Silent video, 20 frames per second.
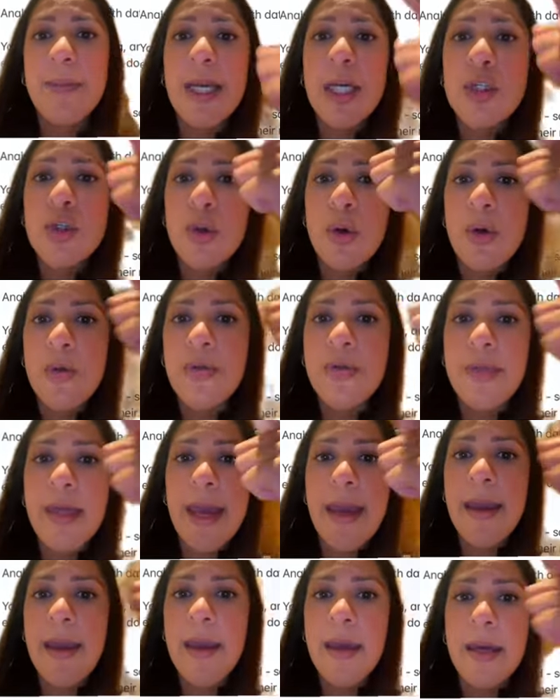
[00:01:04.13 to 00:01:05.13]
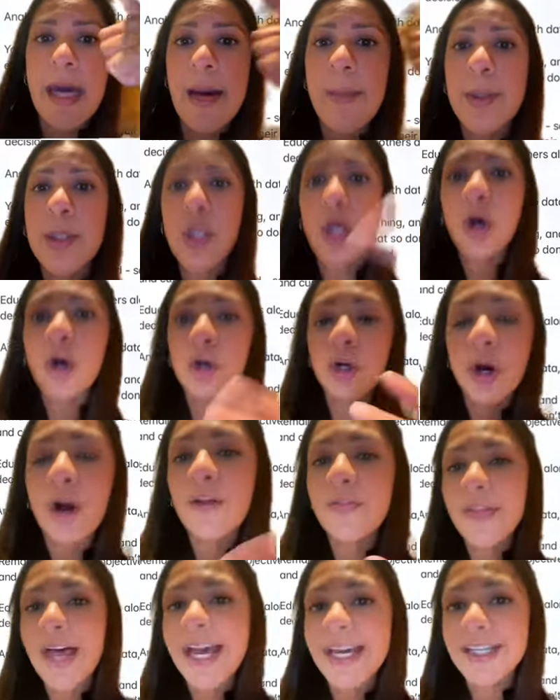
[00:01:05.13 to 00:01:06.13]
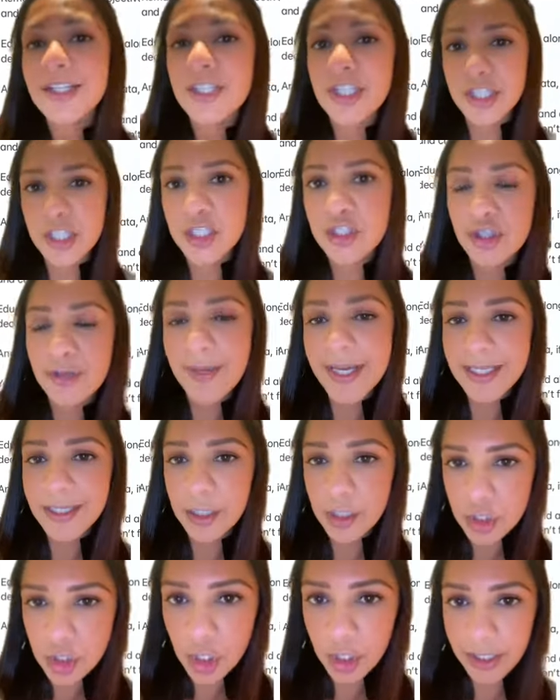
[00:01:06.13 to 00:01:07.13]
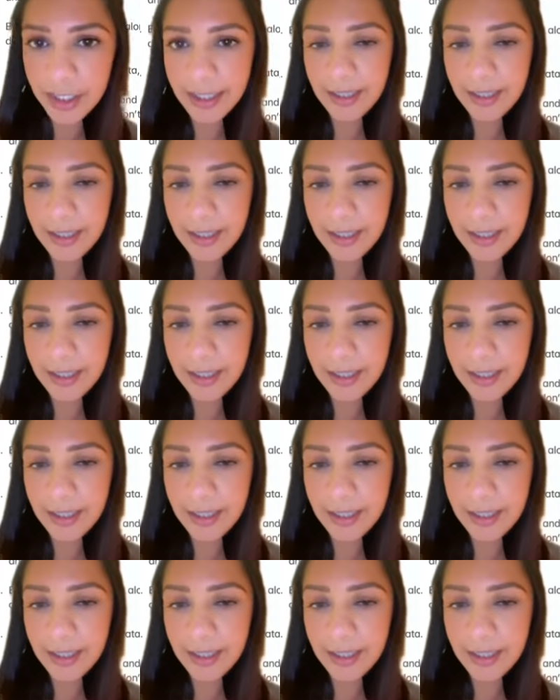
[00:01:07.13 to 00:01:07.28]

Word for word: sure they come along on that decision making journey.